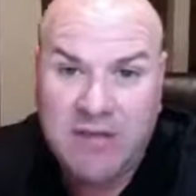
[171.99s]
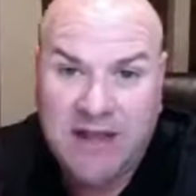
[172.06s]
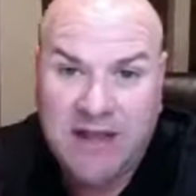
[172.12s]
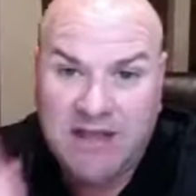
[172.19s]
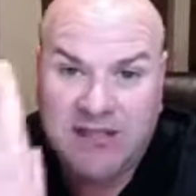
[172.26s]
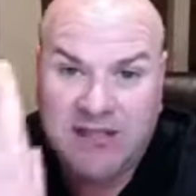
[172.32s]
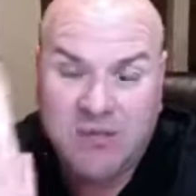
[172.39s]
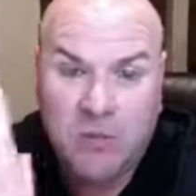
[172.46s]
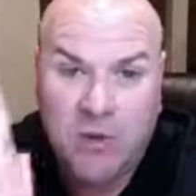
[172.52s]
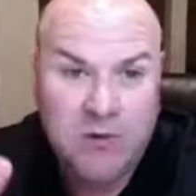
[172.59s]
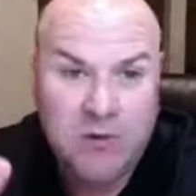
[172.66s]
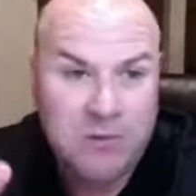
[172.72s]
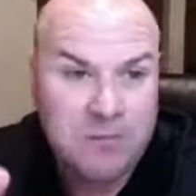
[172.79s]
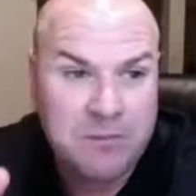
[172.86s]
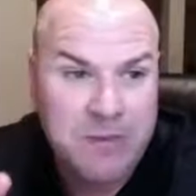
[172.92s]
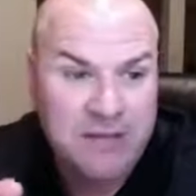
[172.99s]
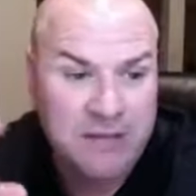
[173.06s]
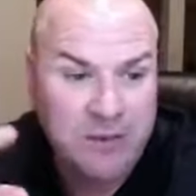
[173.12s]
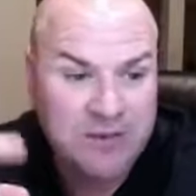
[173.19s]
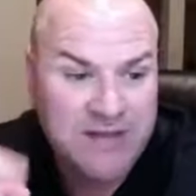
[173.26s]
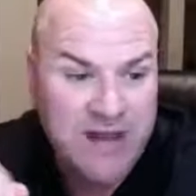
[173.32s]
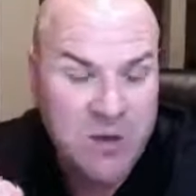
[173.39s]
That's just what my
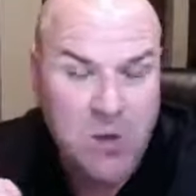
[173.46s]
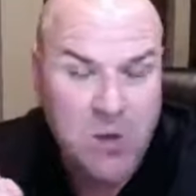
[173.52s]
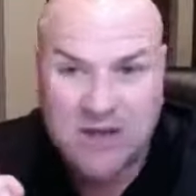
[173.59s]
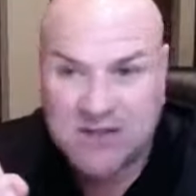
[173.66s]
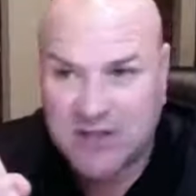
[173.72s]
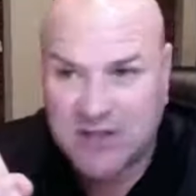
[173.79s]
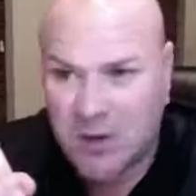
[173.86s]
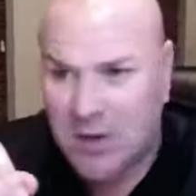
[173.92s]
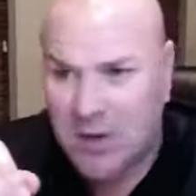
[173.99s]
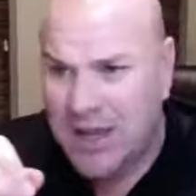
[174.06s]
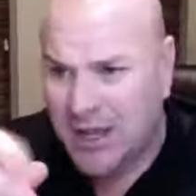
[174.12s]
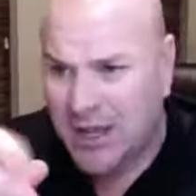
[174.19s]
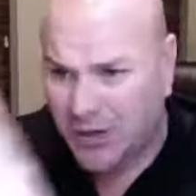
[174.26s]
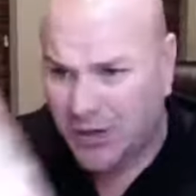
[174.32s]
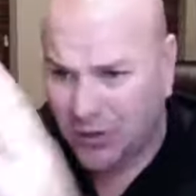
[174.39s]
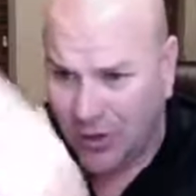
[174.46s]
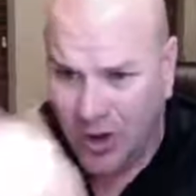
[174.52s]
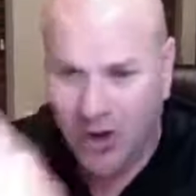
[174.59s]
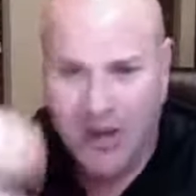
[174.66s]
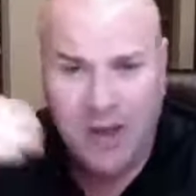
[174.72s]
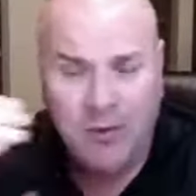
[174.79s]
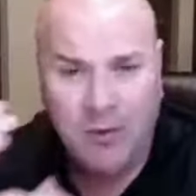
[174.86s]
forte was. So
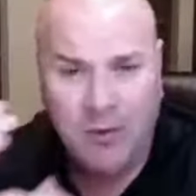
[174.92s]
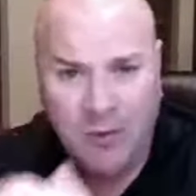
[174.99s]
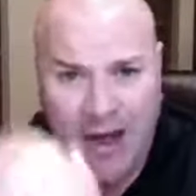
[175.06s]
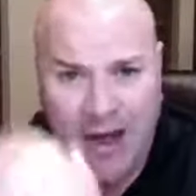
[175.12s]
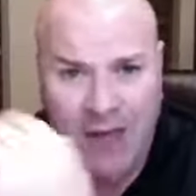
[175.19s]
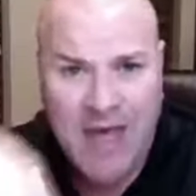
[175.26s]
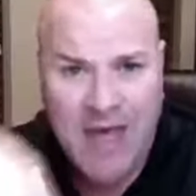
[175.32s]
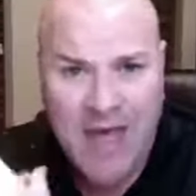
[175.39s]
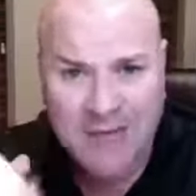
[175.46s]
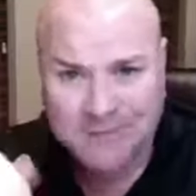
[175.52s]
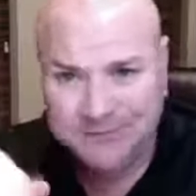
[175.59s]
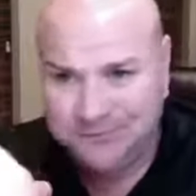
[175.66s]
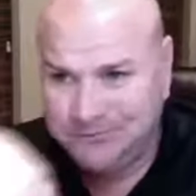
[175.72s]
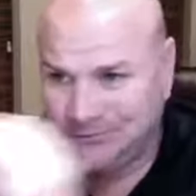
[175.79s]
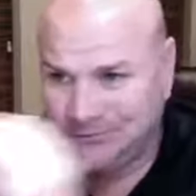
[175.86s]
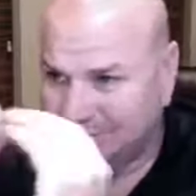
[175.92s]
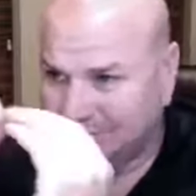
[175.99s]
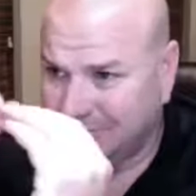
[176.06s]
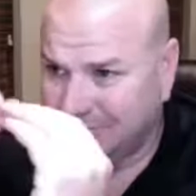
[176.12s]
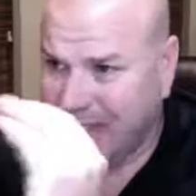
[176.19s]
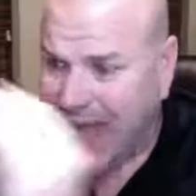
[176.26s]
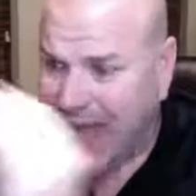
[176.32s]
growing up around that,
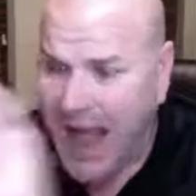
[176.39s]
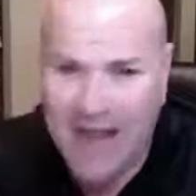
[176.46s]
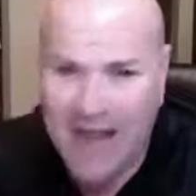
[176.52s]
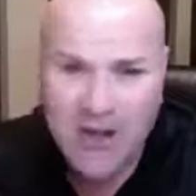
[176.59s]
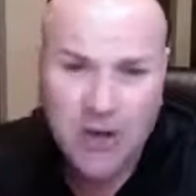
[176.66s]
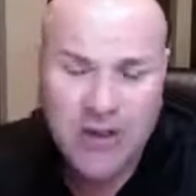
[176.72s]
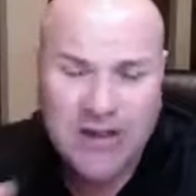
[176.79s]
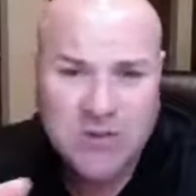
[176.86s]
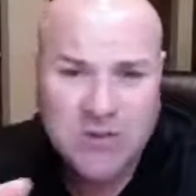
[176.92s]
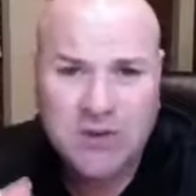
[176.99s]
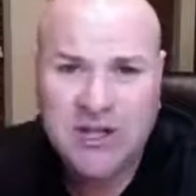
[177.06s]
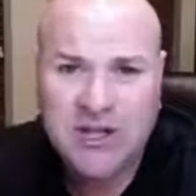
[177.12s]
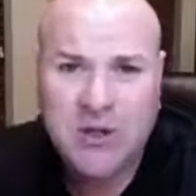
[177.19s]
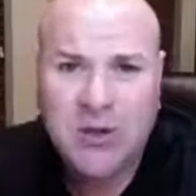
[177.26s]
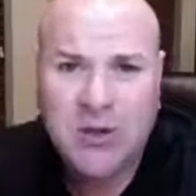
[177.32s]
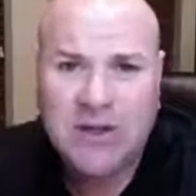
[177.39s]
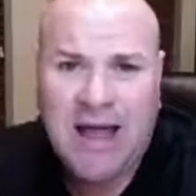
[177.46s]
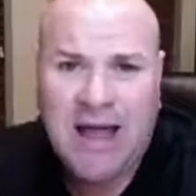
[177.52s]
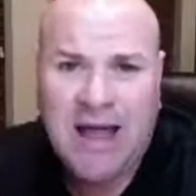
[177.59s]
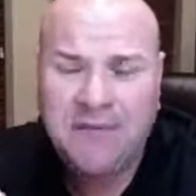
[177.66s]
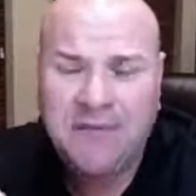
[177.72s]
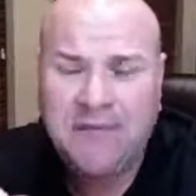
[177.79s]
I knew that's what I was going to do in
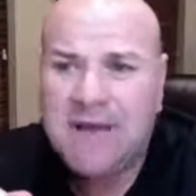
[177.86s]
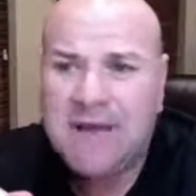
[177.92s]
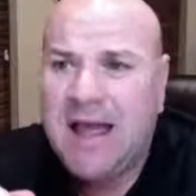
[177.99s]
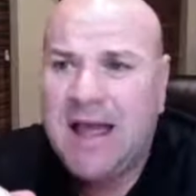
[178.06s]
life.